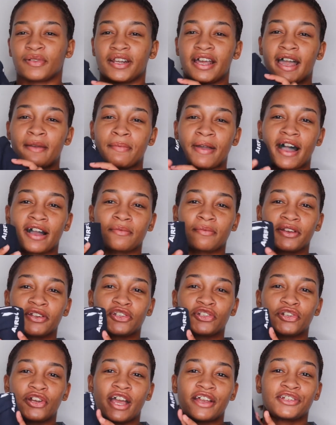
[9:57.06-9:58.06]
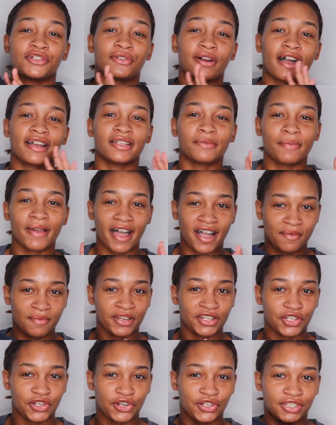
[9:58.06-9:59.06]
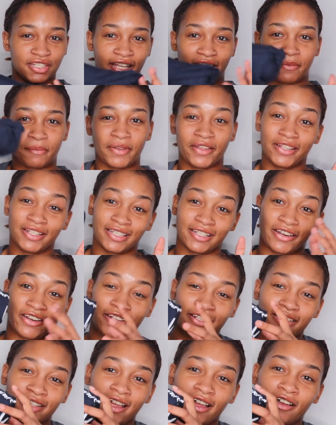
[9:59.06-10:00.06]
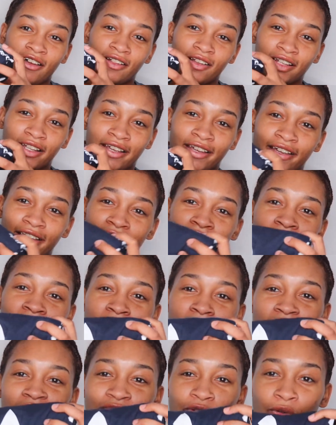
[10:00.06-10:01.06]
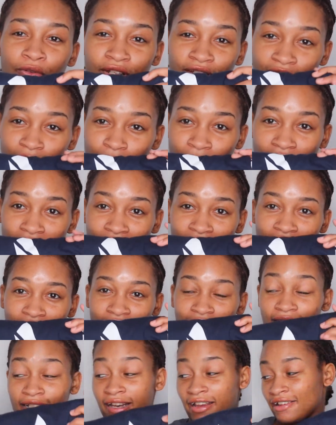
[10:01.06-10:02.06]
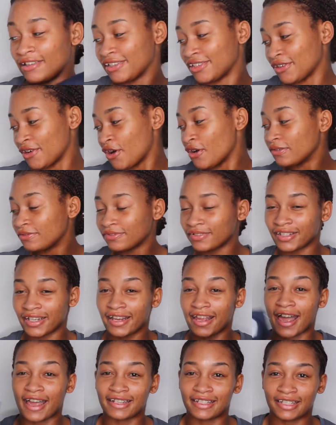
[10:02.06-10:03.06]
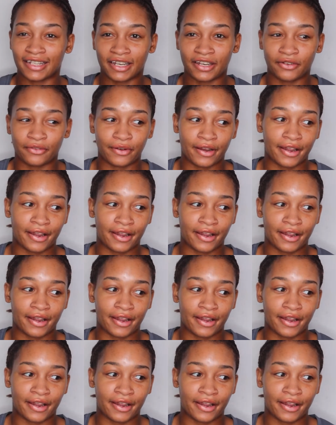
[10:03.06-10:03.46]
when I packed my shirt, I tried to pack my shirts like military style, like holding the military style. So hopefully I did it